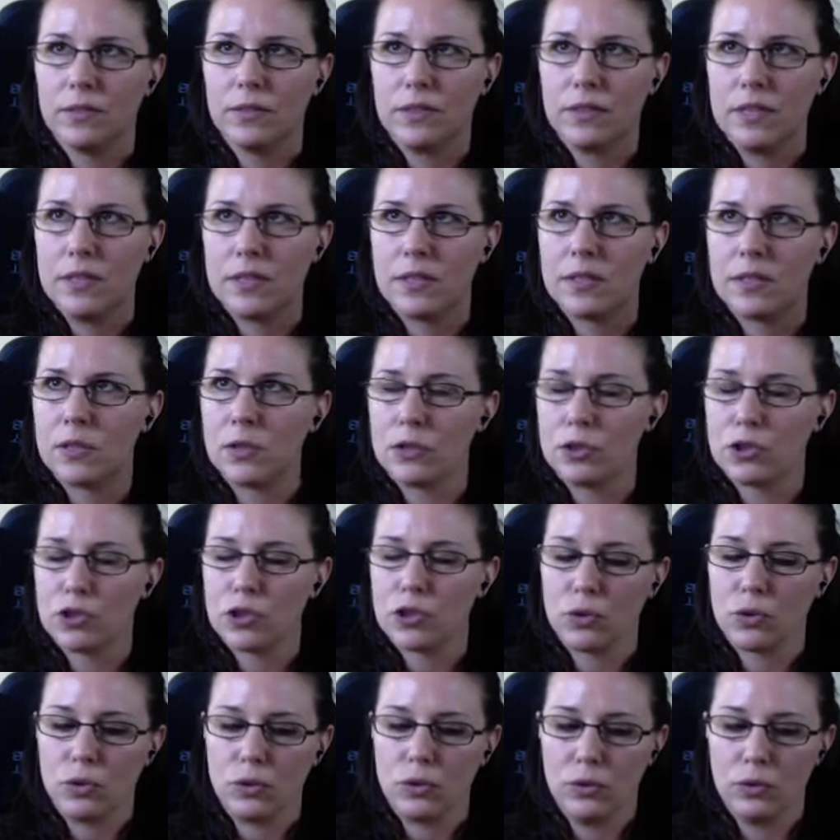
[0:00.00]
these
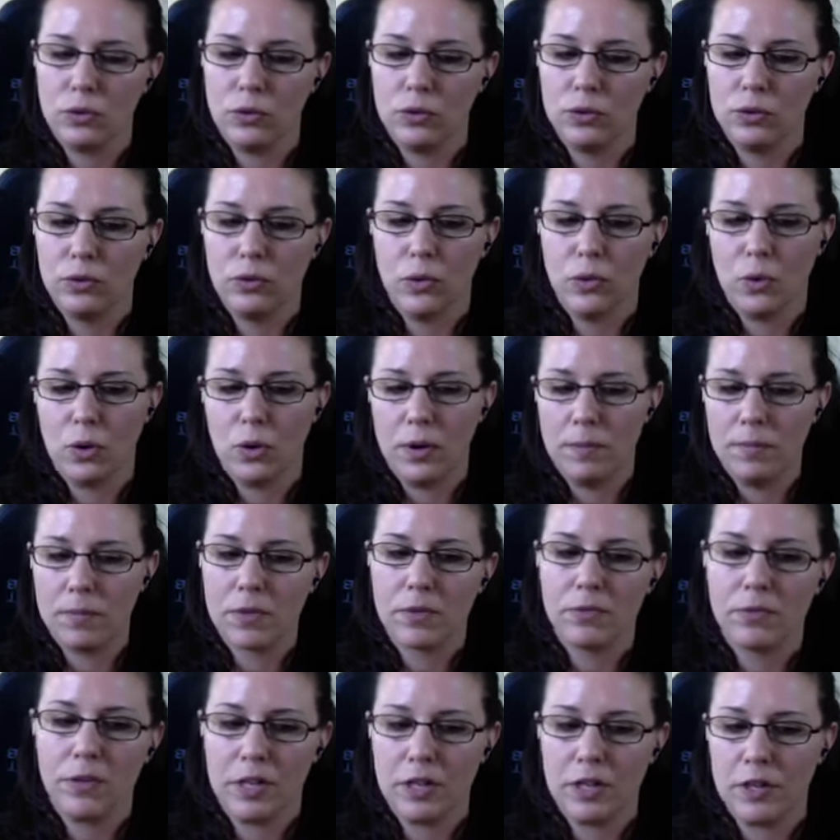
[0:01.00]
social
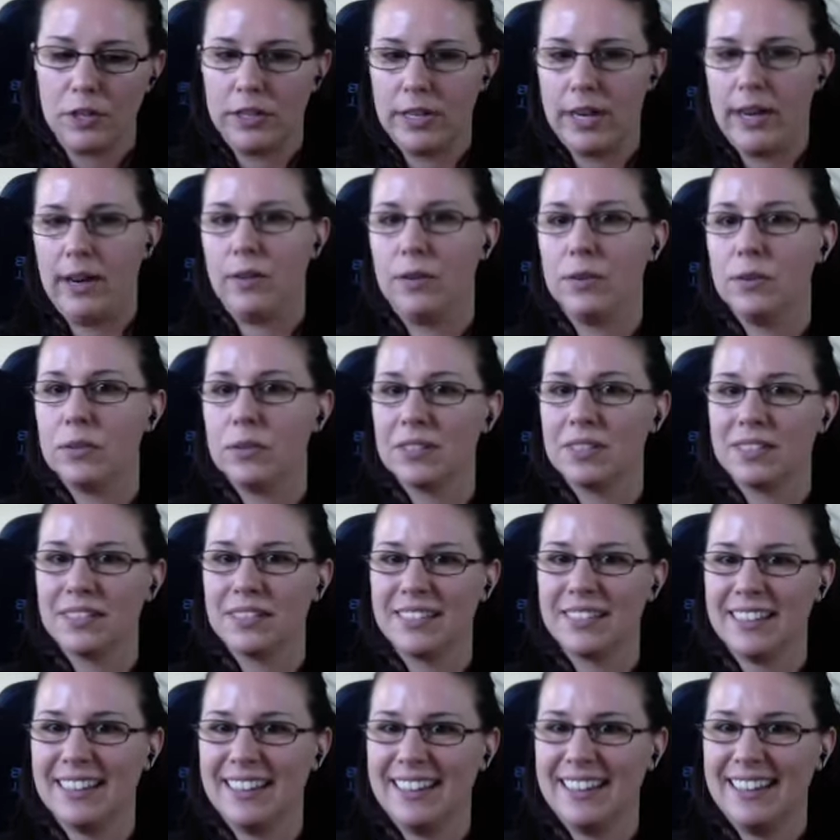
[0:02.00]
norms figured out
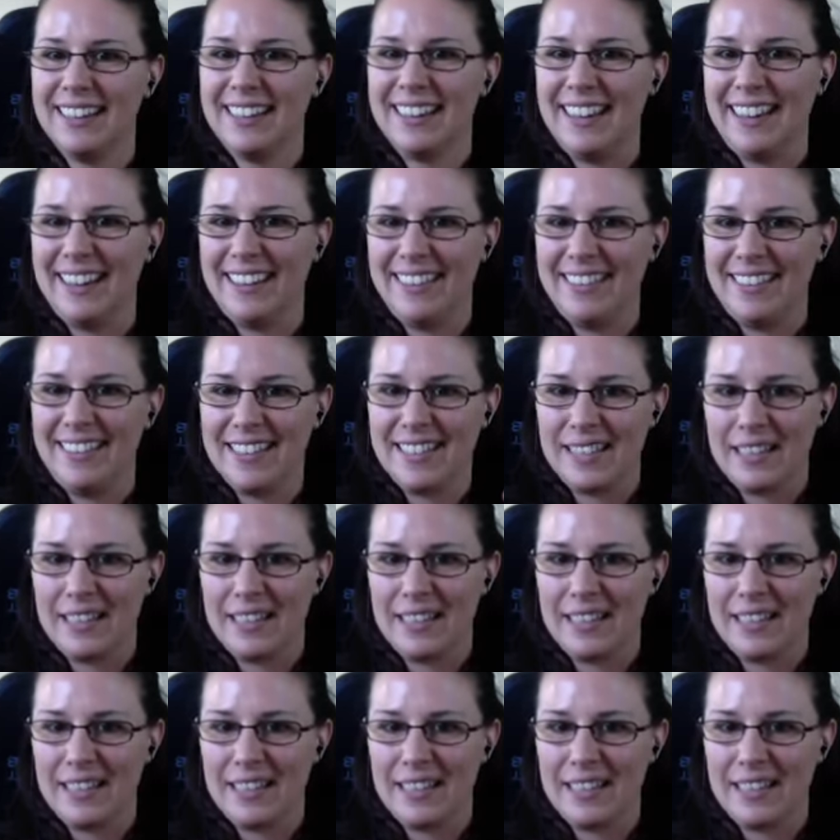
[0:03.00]
and these